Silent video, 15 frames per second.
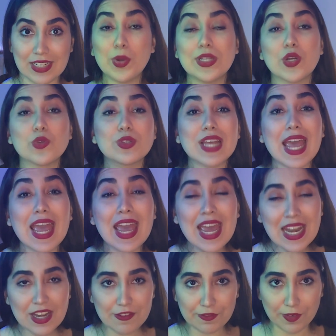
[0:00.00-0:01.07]
without
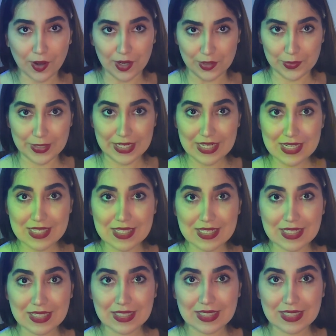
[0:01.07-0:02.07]
any followers.